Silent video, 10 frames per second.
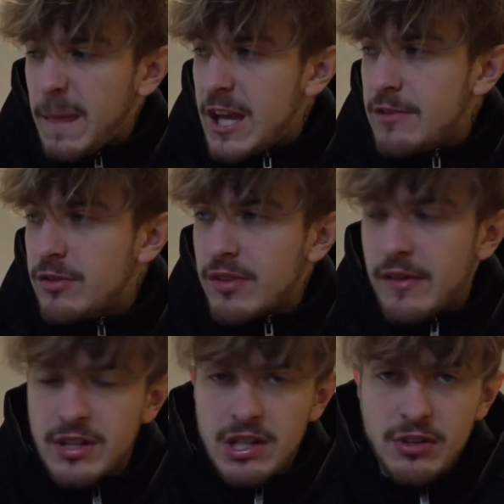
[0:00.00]
even if you're
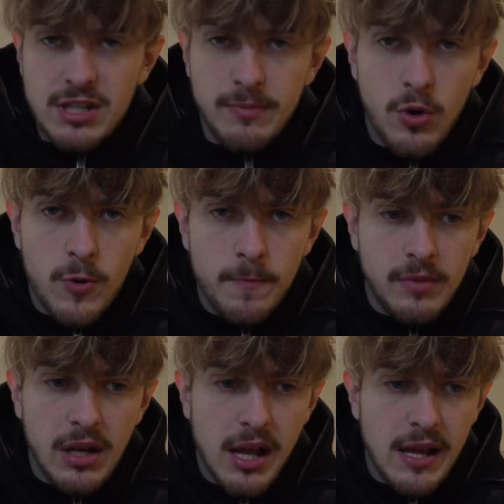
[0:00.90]
having something small
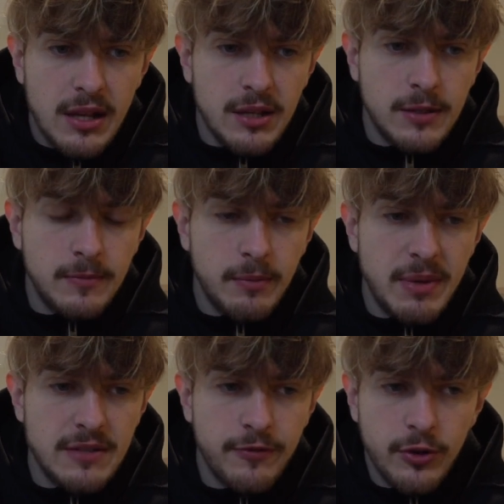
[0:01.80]
like
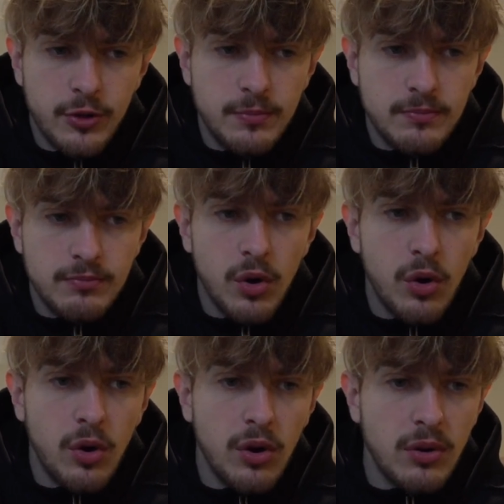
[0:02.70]
piece of fruit
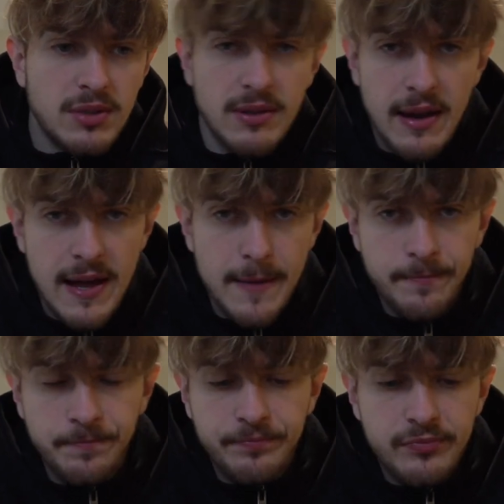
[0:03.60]
or something
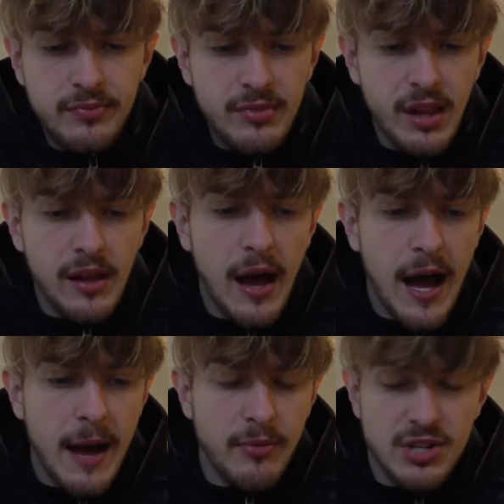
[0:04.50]
like that,
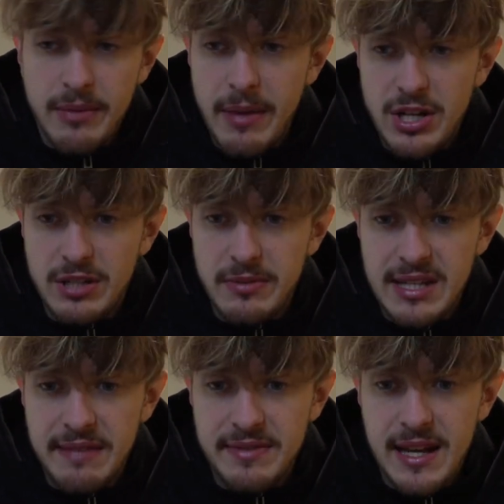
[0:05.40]
um, which I'm actually supposed
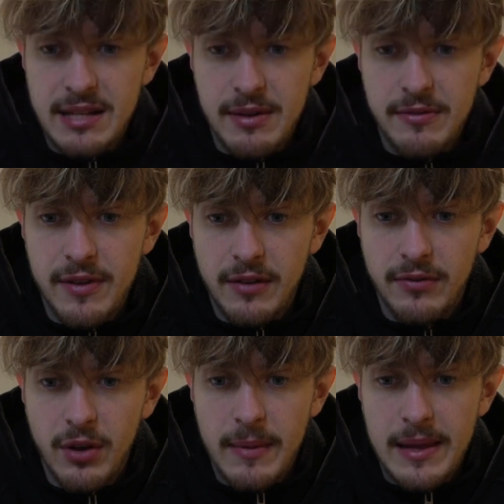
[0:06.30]
to have today as well, fuck, I
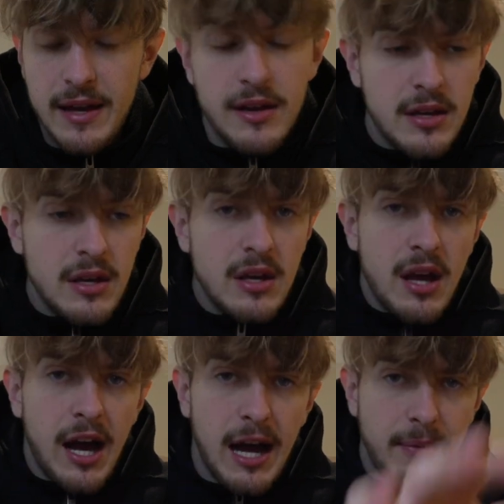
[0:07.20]
forgot about
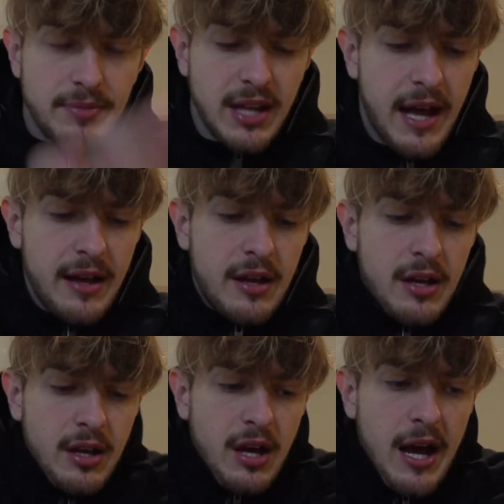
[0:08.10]
that. Um, so yeah,
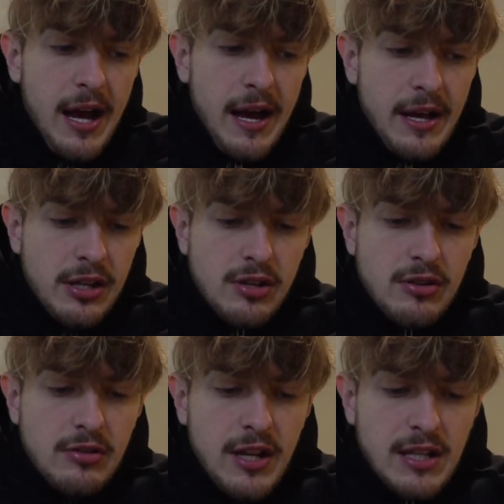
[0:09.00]
uh,
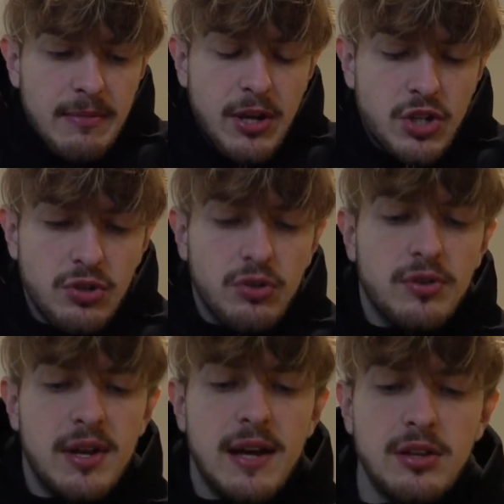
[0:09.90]
you need to make
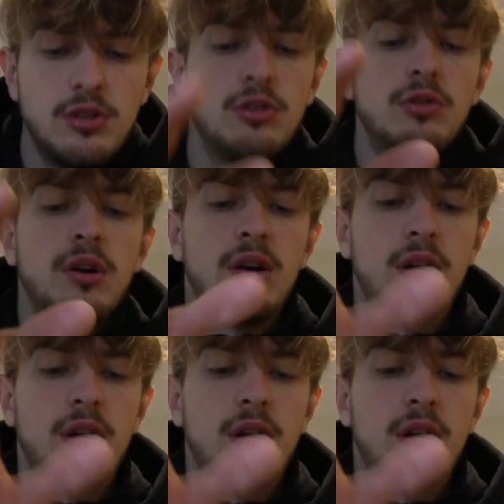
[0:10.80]
sure that you